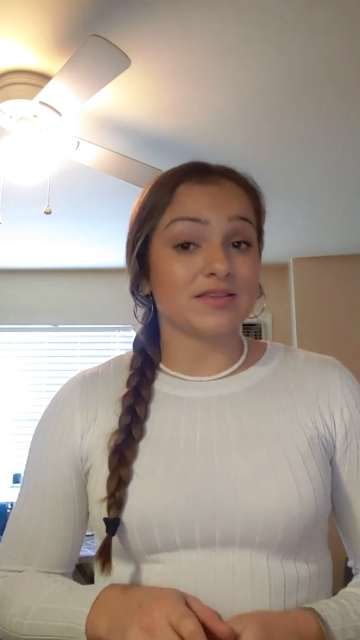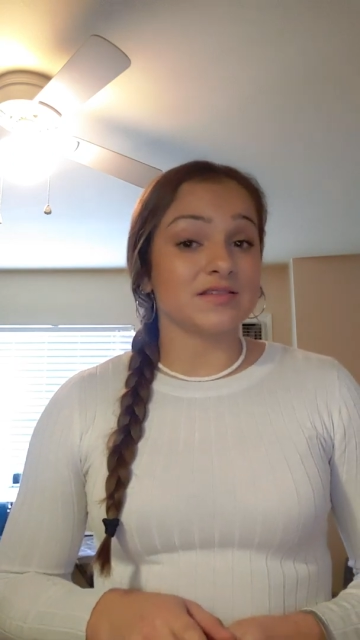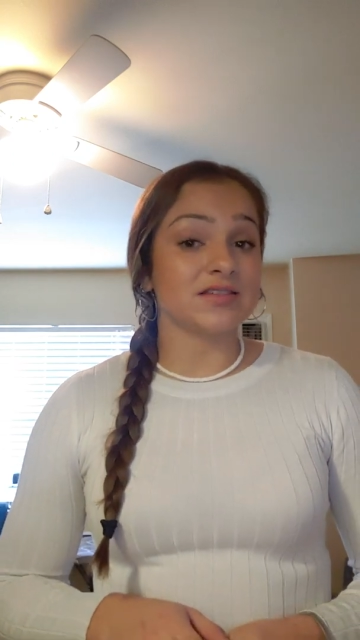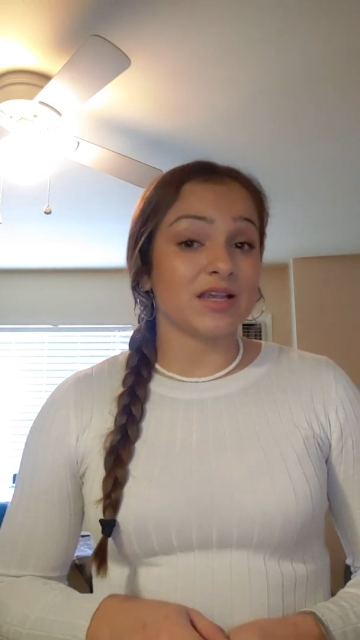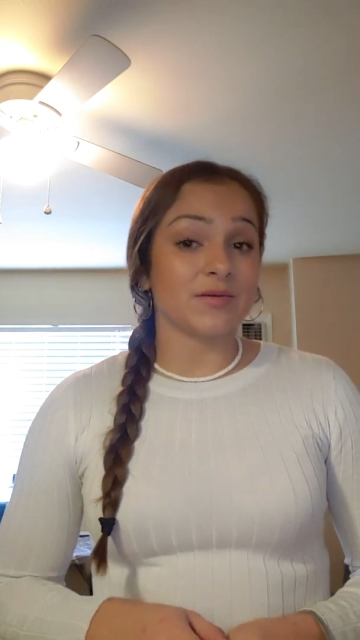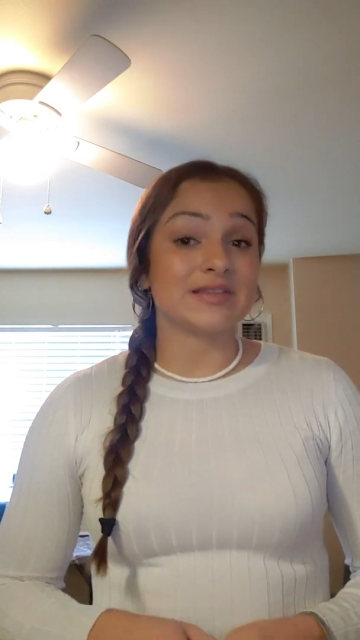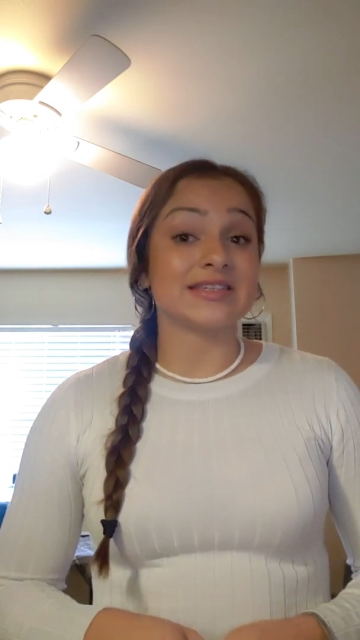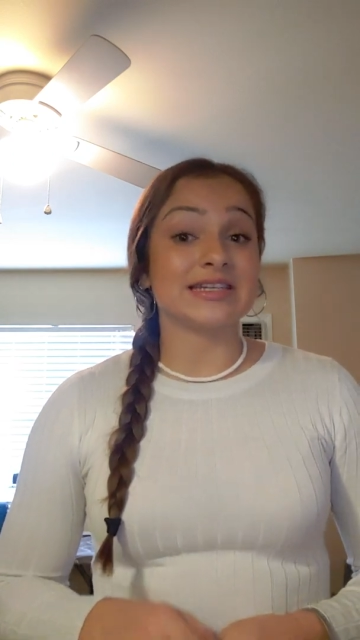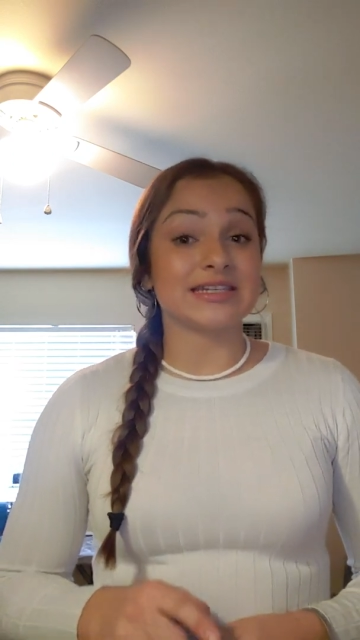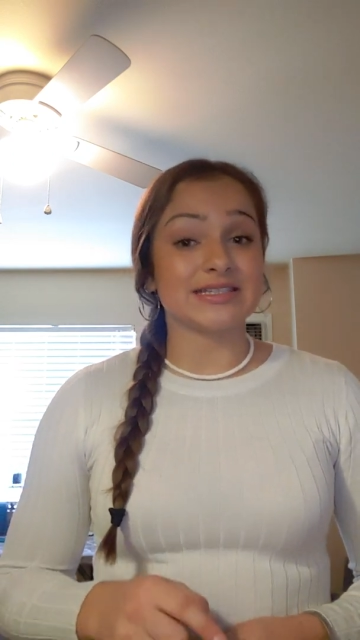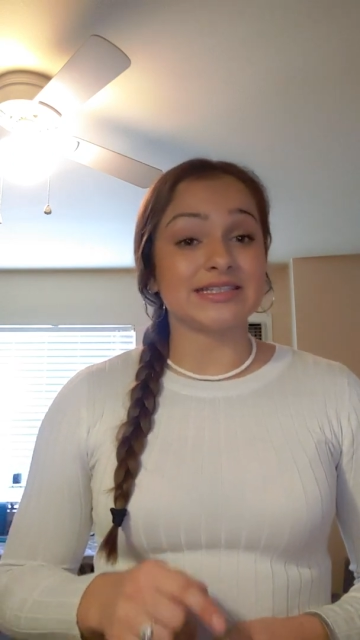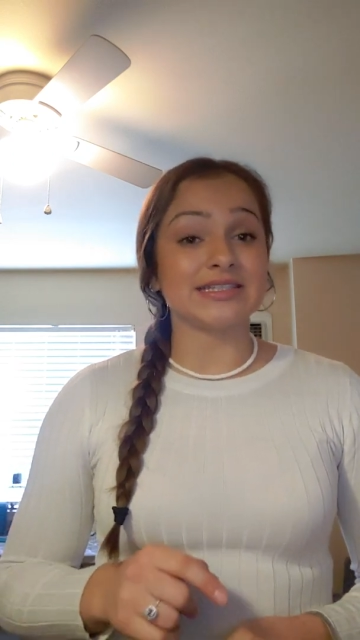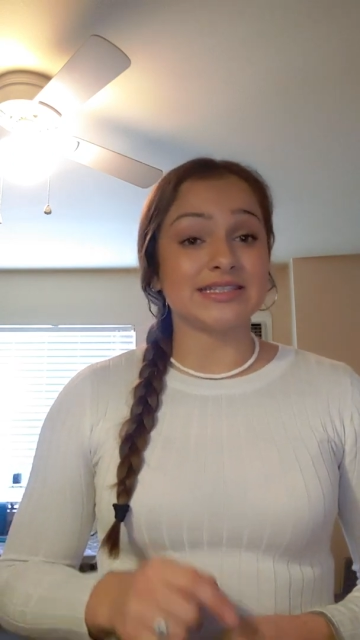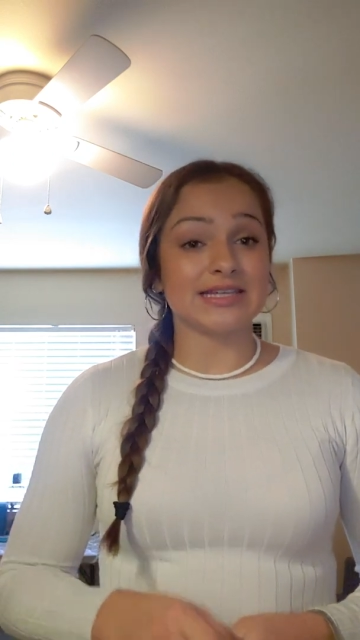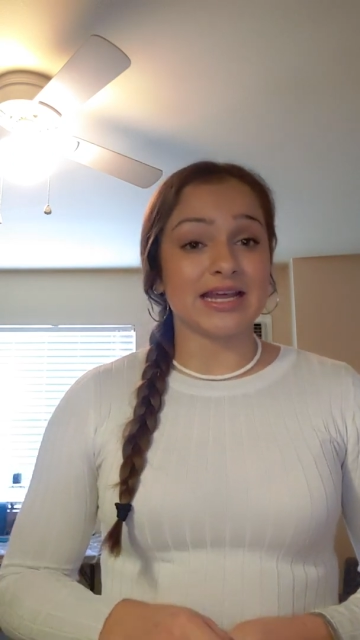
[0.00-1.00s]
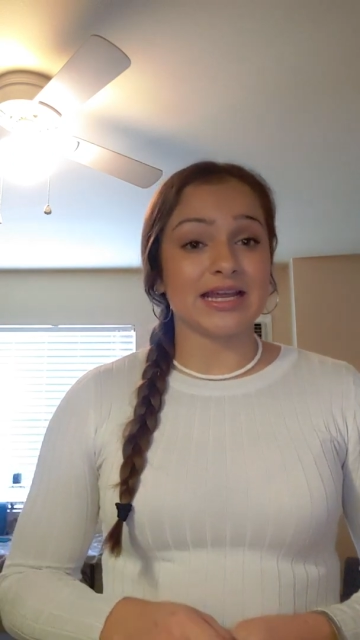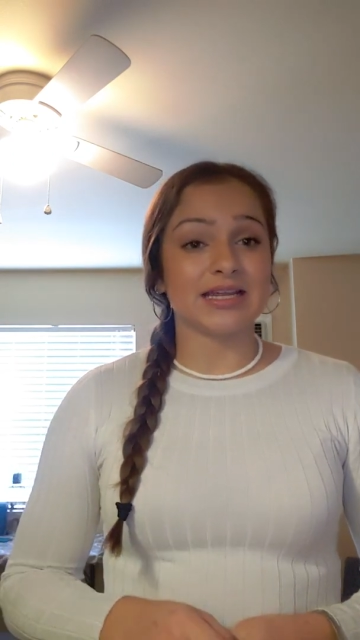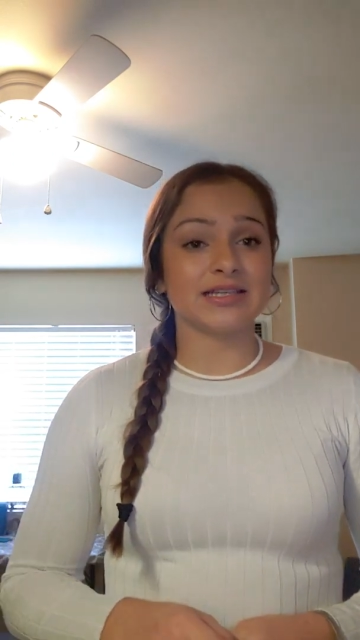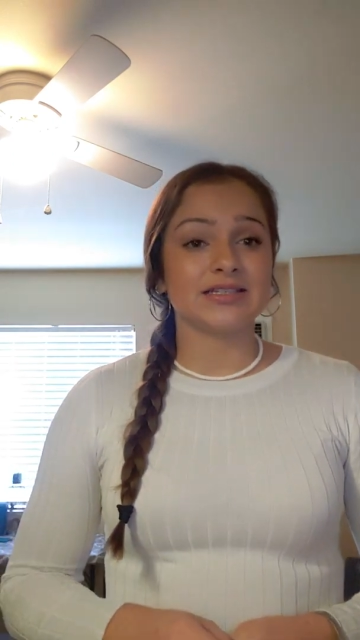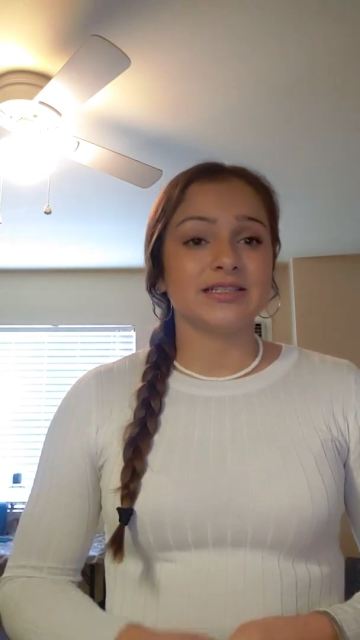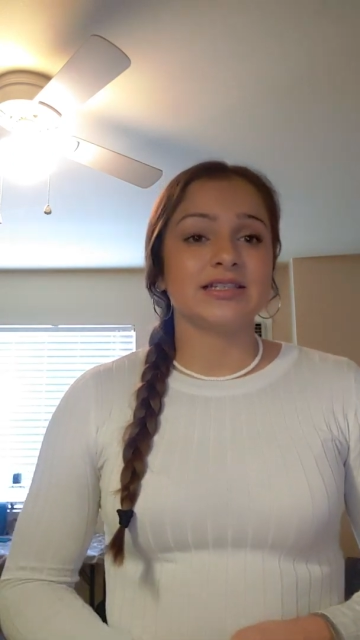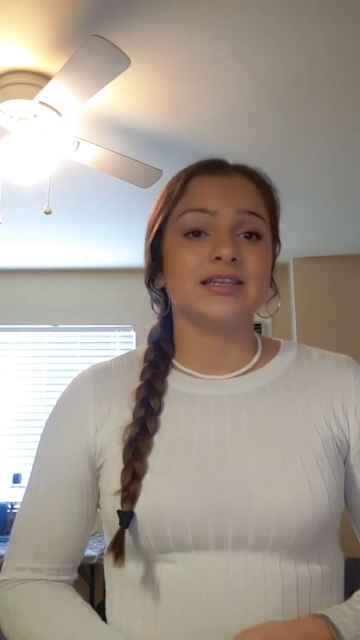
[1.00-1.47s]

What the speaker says: the same as it is today.